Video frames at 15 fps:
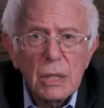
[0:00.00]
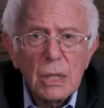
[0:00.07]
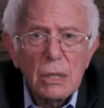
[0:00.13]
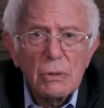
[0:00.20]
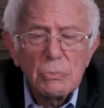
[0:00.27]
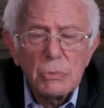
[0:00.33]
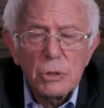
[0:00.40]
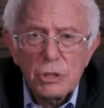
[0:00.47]

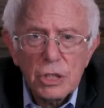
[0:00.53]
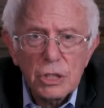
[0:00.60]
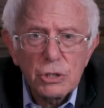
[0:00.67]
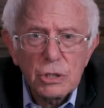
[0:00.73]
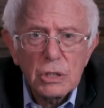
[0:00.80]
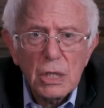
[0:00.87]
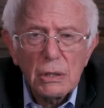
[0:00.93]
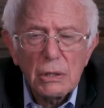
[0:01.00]
there and
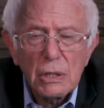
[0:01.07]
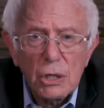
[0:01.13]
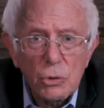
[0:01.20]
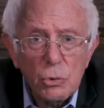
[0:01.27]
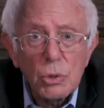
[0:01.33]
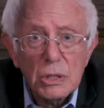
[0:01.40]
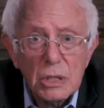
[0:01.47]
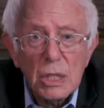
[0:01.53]
musicians out there
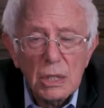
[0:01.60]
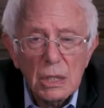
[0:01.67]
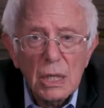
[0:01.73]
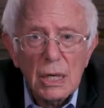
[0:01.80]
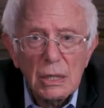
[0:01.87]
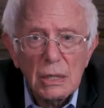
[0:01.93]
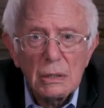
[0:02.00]
who are singing that.